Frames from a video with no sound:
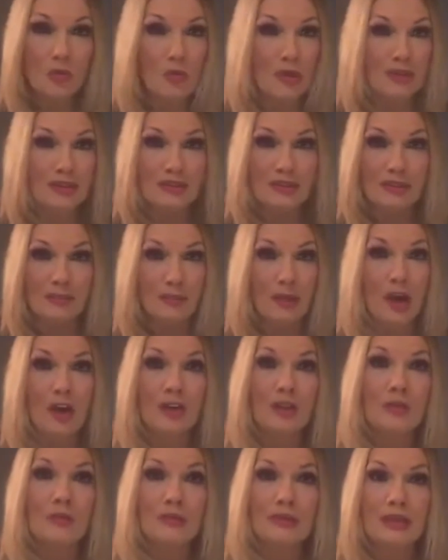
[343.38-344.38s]
wanted to
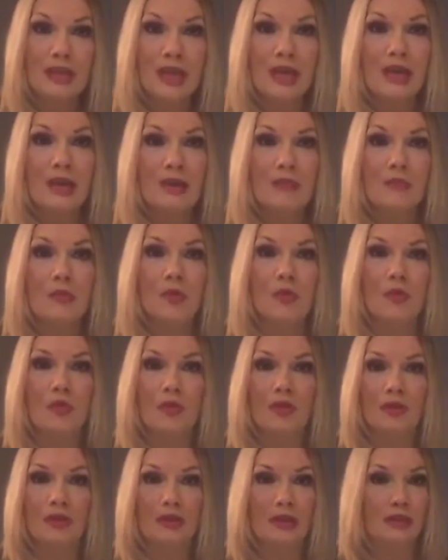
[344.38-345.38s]
bargain with them
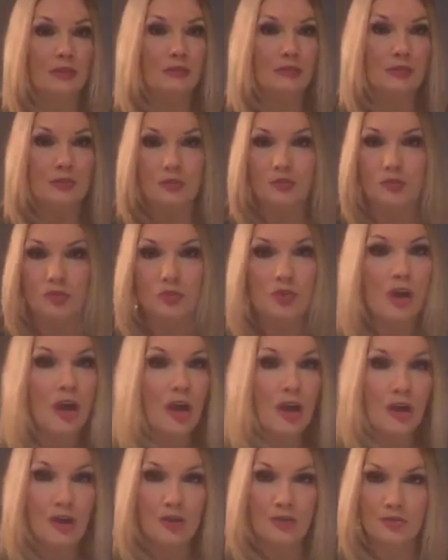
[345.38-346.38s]
or get a reduced
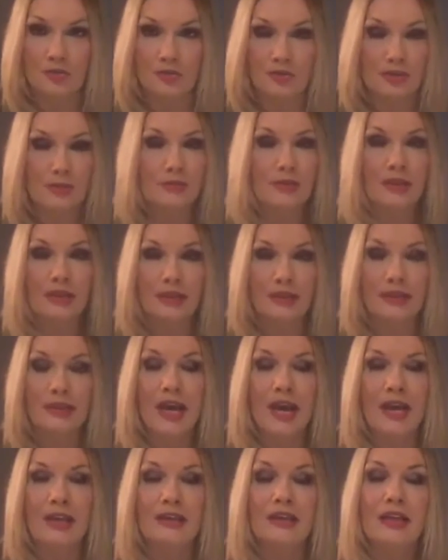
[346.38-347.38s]
charge or something like
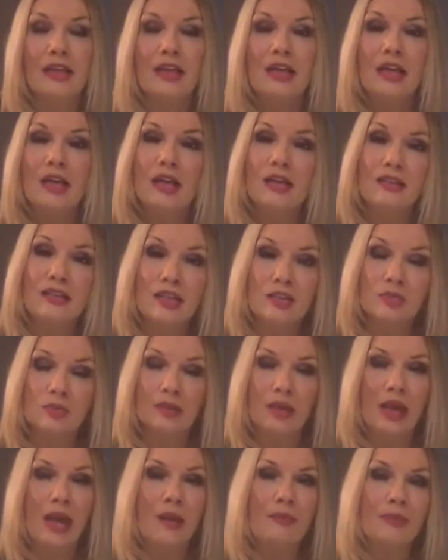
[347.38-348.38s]
that. And that's
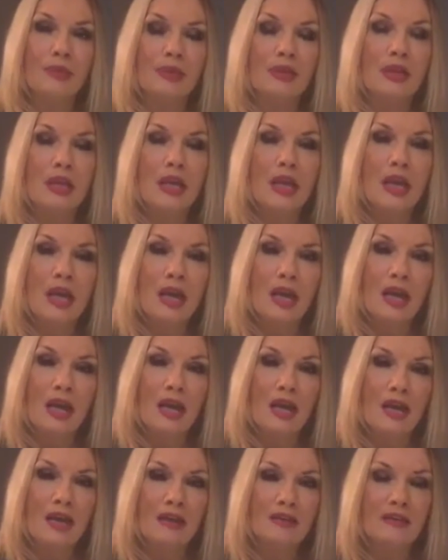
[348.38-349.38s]
what happened.
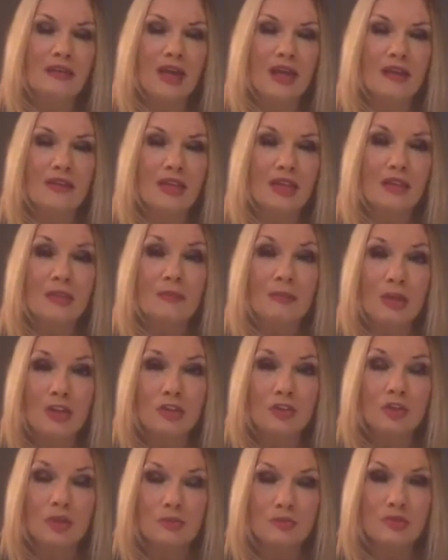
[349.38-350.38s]
And then
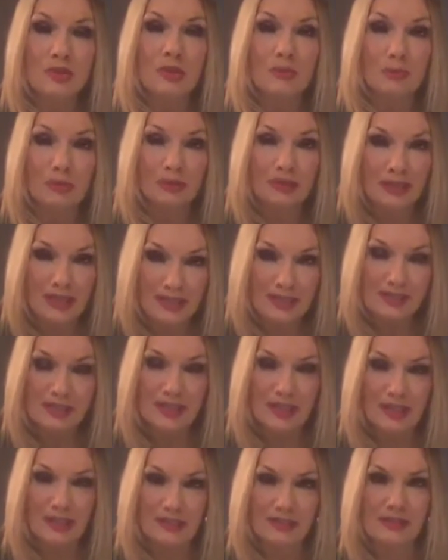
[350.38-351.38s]
in terms of the
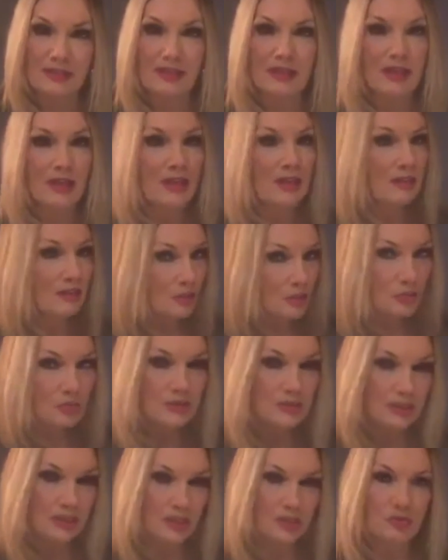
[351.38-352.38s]
ballistics, this
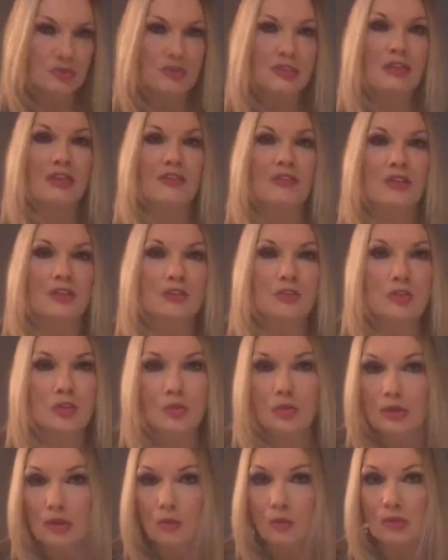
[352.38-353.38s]
was the interesting thing
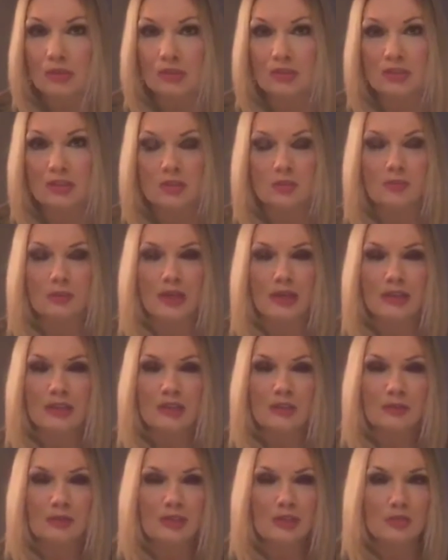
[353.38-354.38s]
too. And I wanted to explain
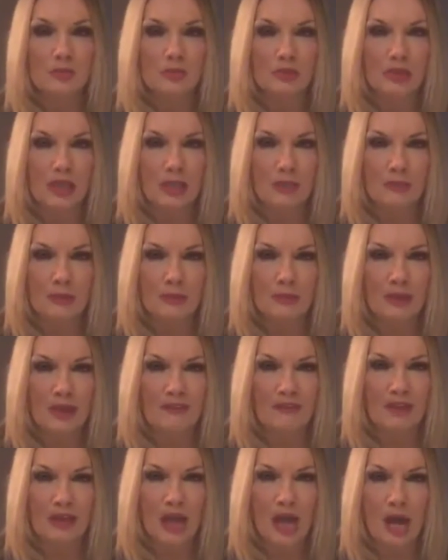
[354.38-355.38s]
this because there were a lot of people
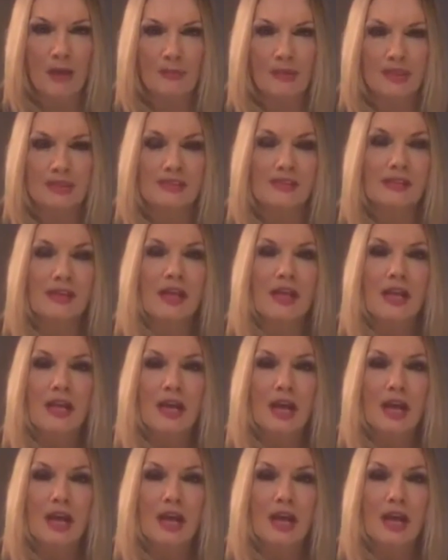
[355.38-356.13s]
having comments